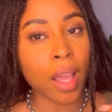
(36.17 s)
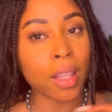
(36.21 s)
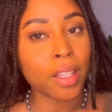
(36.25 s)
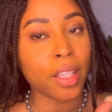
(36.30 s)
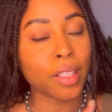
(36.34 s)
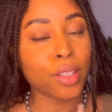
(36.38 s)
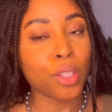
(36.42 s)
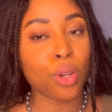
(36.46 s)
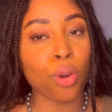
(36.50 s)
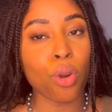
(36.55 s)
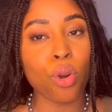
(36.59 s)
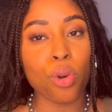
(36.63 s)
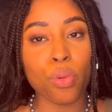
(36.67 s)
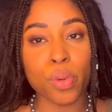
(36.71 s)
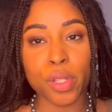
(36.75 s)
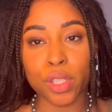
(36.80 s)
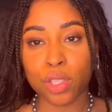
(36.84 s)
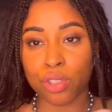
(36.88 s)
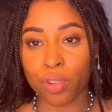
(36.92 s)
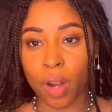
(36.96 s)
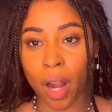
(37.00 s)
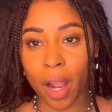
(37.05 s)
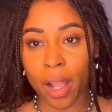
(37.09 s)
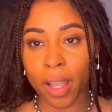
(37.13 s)
Like, they're always
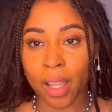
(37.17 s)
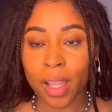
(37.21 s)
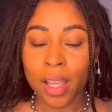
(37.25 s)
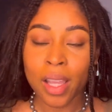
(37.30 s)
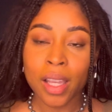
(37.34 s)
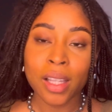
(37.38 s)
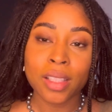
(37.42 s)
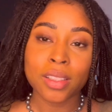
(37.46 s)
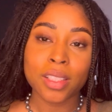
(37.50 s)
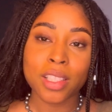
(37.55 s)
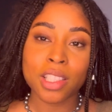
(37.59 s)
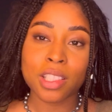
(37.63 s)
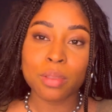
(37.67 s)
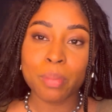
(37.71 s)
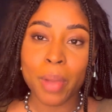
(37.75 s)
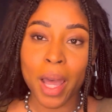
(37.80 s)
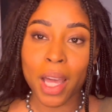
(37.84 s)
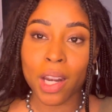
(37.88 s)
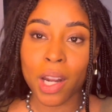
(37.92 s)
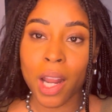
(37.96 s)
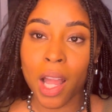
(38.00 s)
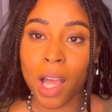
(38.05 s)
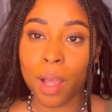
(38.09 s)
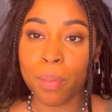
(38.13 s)
dry. Doesn't
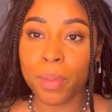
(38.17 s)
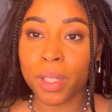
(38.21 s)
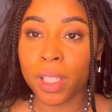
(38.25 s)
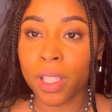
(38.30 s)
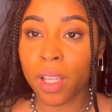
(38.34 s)
matter how